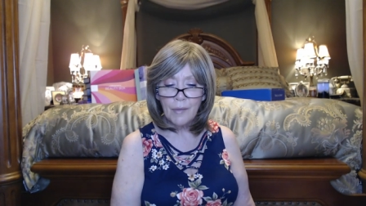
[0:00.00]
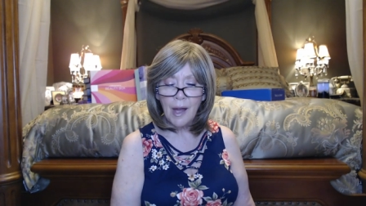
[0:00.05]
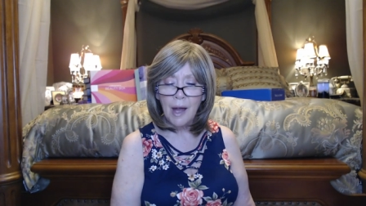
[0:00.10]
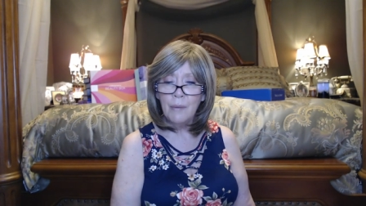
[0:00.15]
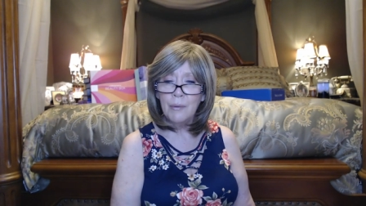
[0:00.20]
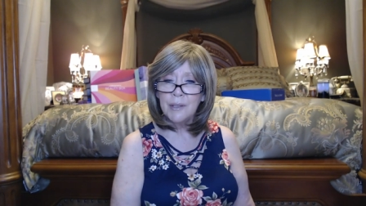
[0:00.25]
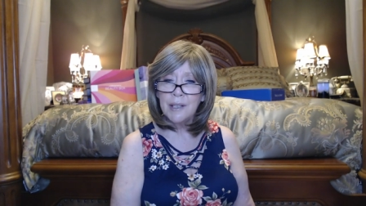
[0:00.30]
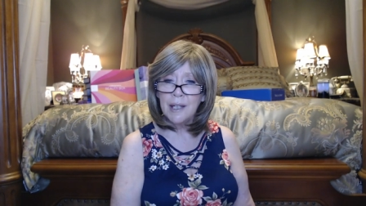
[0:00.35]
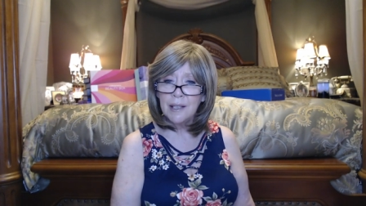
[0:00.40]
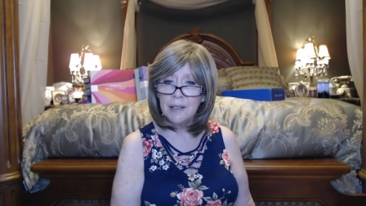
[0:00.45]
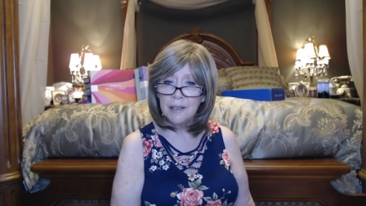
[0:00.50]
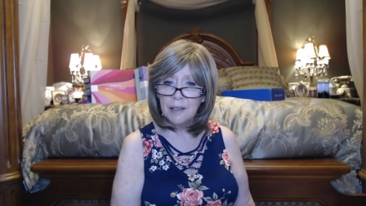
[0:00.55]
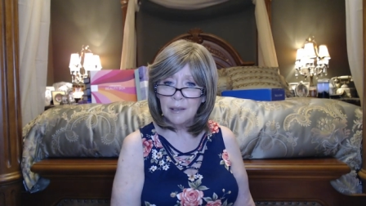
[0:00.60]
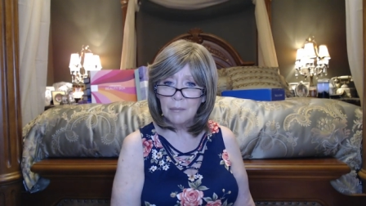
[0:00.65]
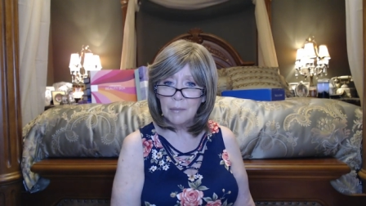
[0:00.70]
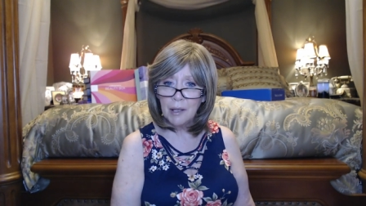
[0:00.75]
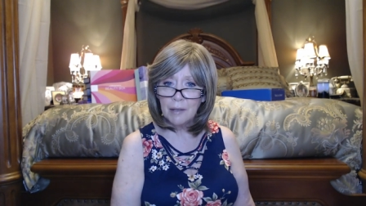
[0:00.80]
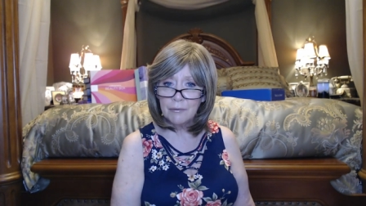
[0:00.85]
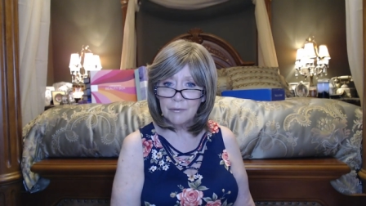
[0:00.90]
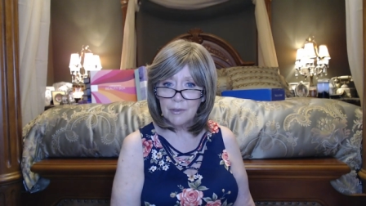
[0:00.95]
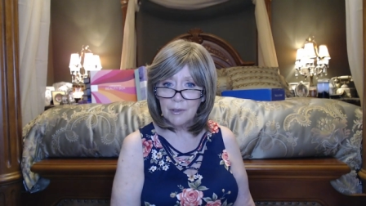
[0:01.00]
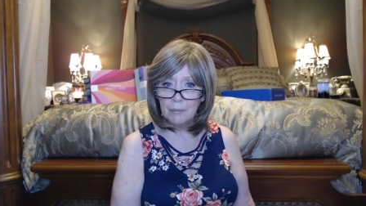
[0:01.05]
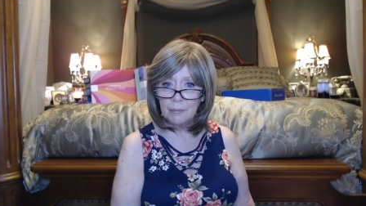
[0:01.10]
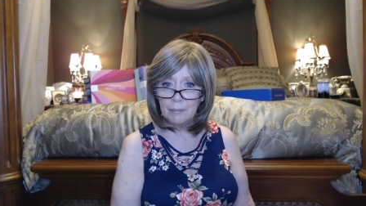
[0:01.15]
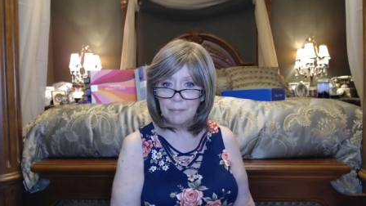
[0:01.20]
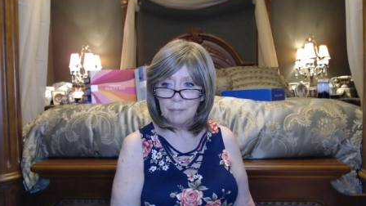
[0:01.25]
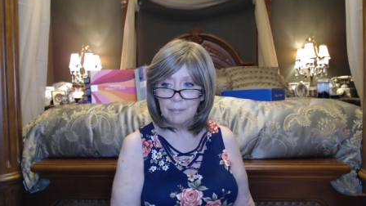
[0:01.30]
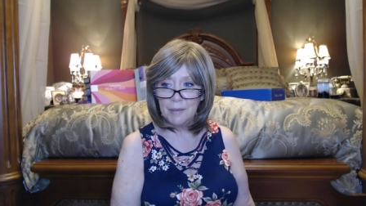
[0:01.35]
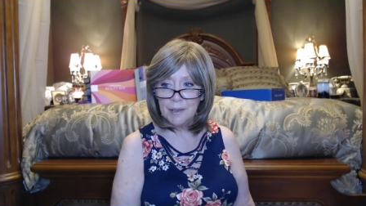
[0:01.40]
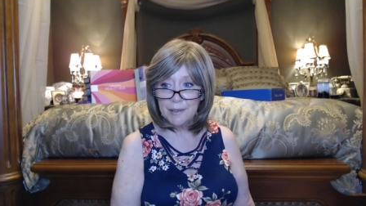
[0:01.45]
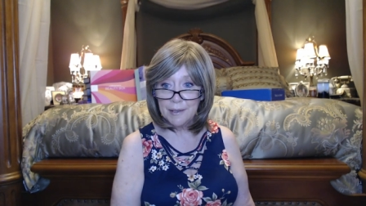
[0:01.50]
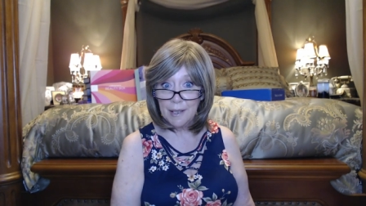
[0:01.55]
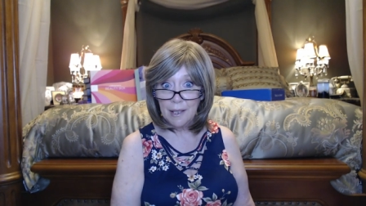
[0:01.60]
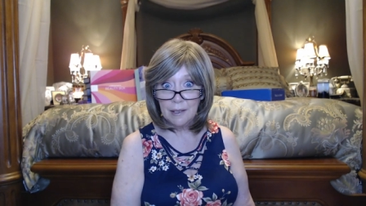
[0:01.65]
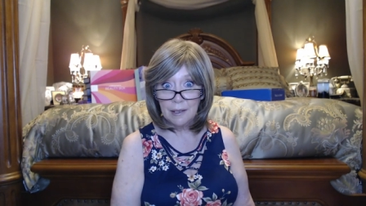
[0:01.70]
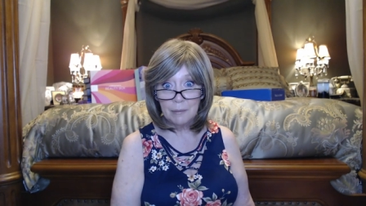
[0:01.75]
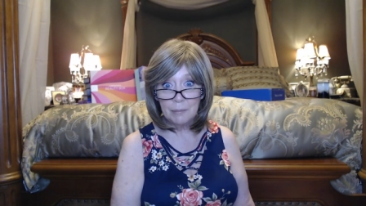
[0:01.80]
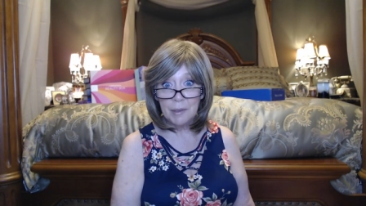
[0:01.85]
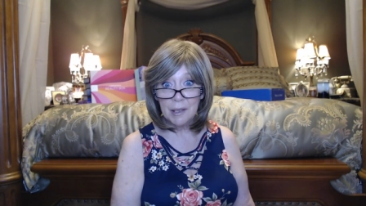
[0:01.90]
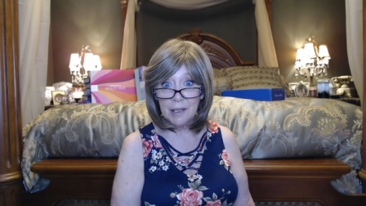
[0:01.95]
I would get an email from Miss
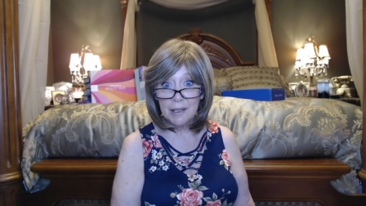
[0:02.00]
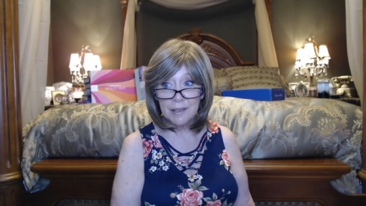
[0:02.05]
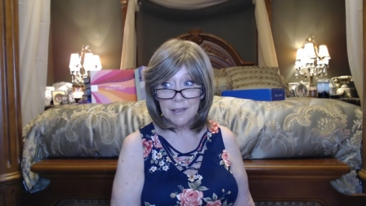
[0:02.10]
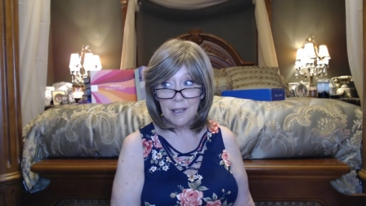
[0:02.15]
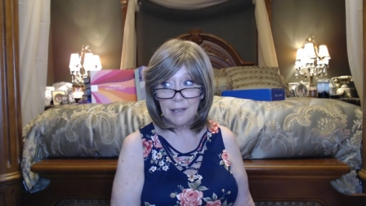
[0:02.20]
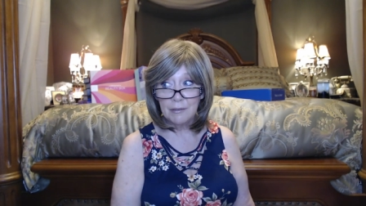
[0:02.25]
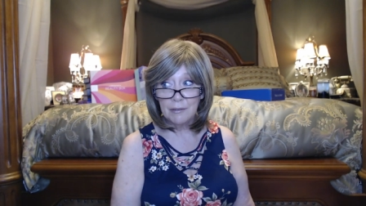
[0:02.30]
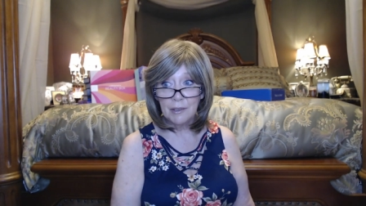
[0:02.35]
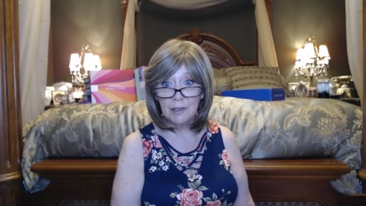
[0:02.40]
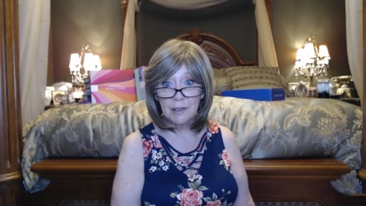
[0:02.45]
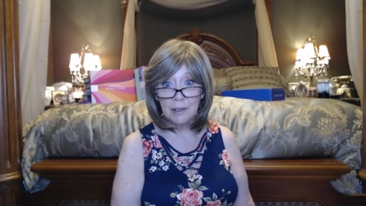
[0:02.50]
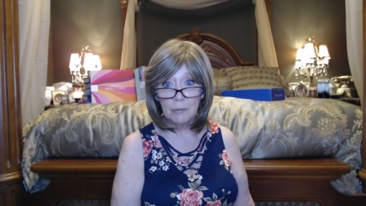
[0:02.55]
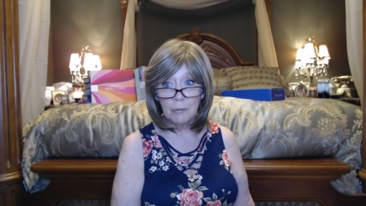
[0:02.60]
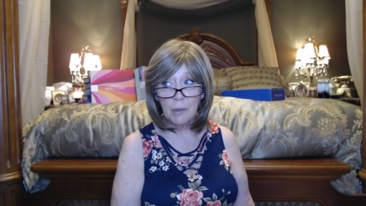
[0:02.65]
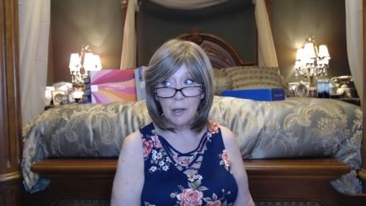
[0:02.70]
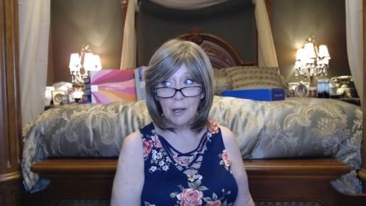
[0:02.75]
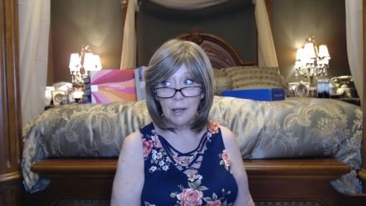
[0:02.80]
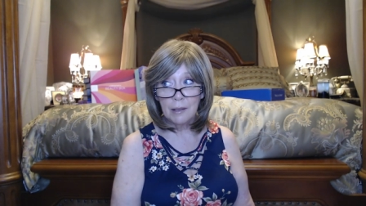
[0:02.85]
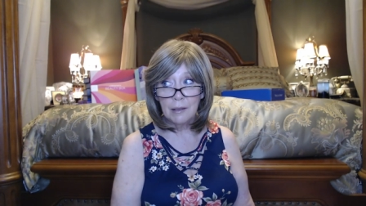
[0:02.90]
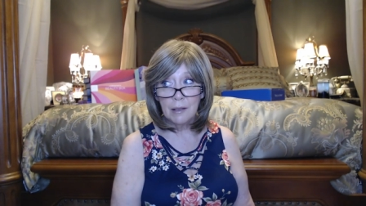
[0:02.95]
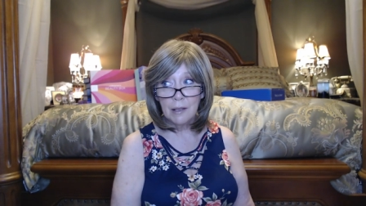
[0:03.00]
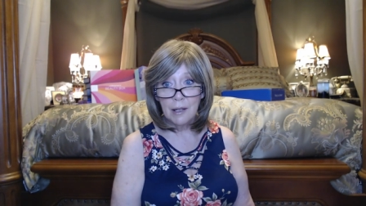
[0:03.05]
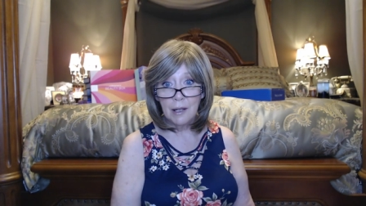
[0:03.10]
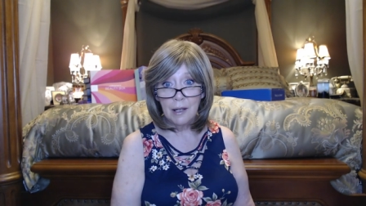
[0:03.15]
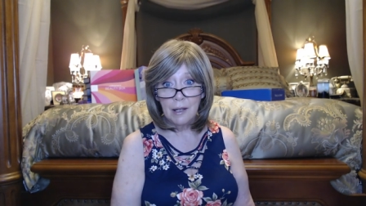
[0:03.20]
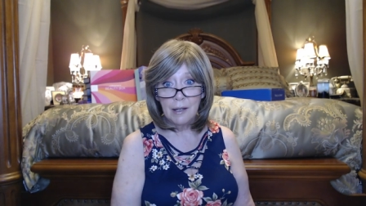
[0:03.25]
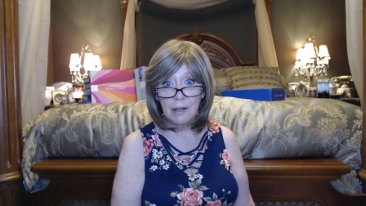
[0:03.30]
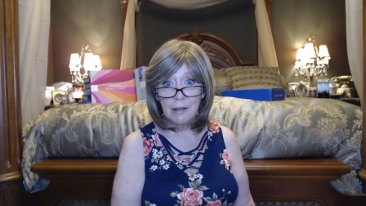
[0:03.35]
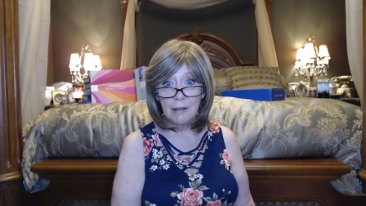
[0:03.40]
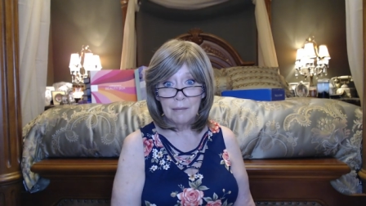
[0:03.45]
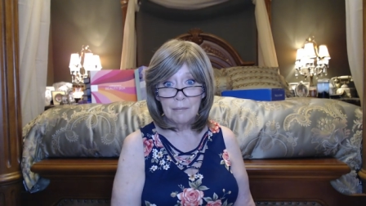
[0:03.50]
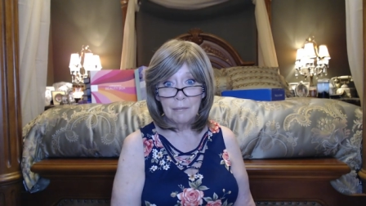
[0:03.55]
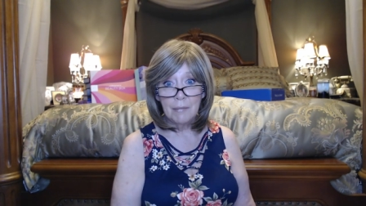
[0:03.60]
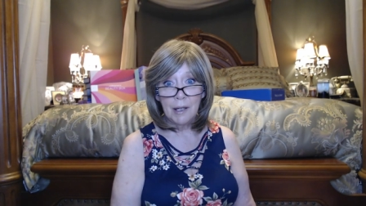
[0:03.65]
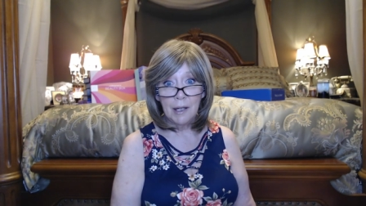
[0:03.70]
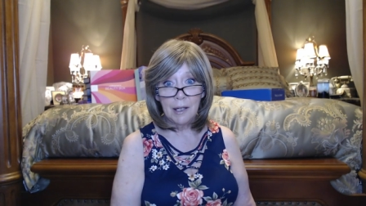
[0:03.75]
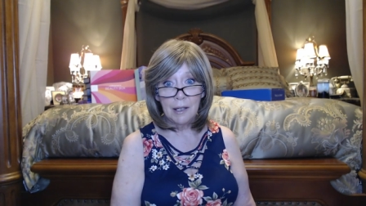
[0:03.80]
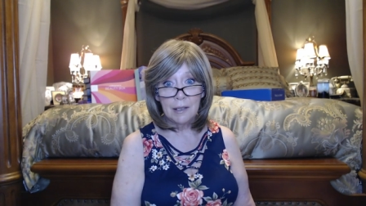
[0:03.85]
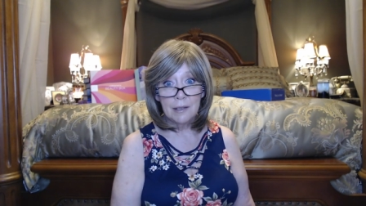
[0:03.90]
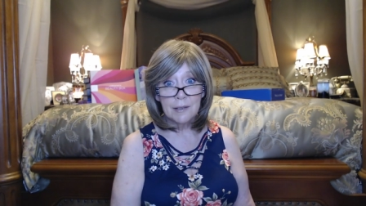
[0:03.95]
Ellie because I really want
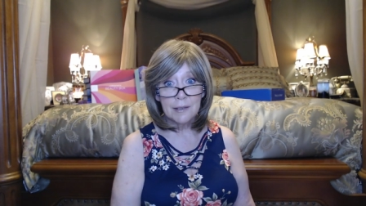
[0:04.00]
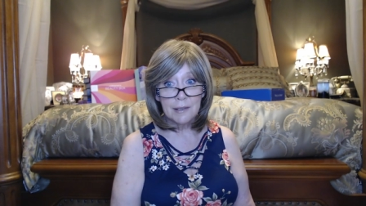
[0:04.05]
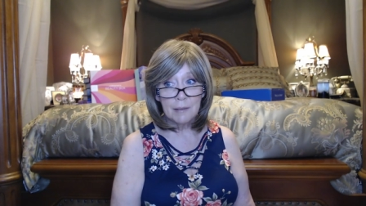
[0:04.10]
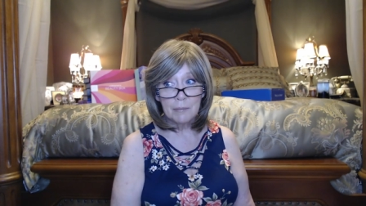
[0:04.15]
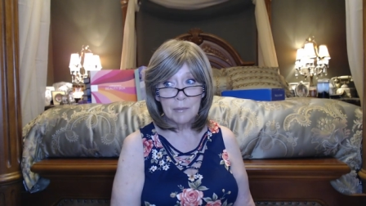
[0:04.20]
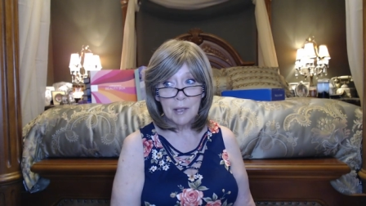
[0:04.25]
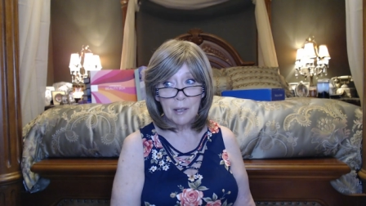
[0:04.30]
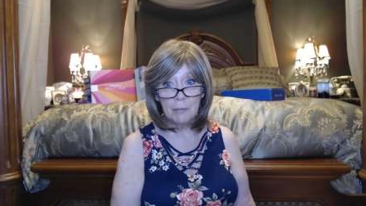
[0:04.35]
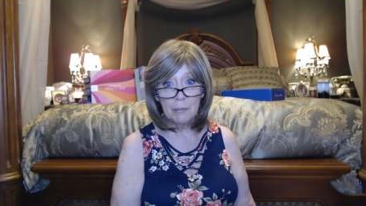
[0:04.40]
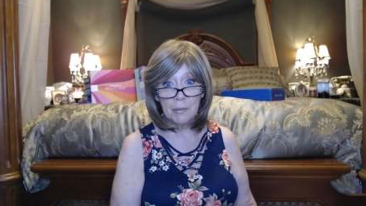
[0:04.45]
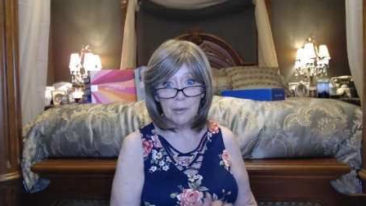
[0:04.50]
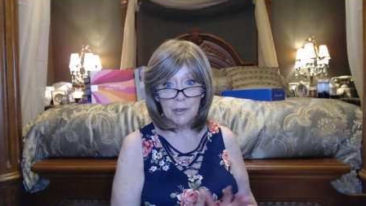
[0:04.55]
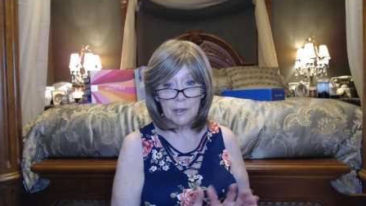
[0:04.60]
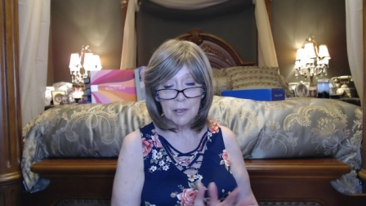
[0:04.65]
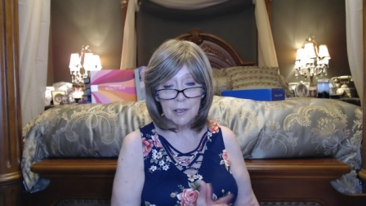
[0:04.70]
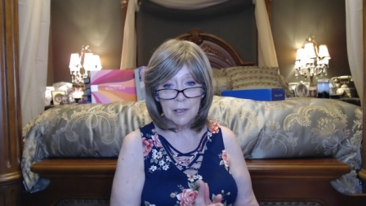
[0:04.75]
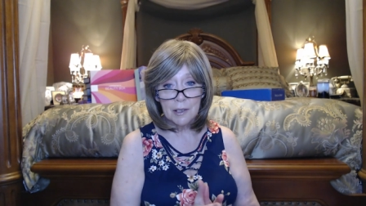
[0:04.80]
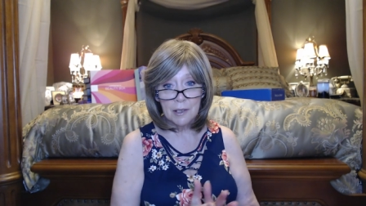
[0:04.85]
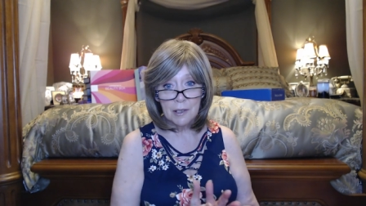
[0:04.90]
my September